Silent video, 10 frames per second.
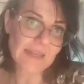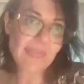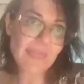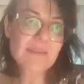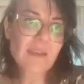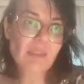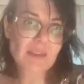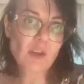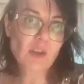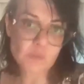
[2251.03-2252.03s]
and these are
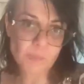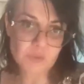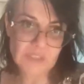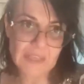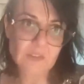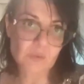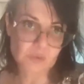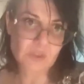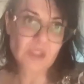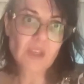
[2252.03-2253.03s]
three hot
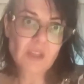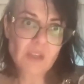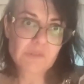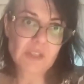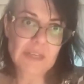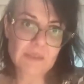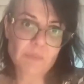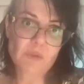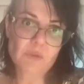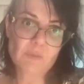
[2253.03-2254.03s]
potatoes for any
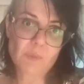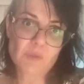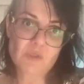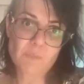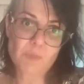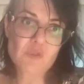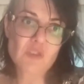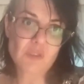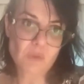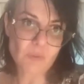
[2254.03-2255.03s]

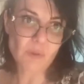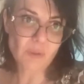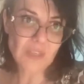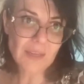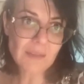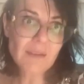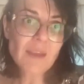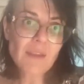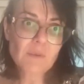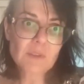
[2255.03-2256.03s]
prosecutor, okay?
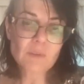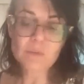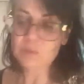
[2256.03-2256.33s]
Because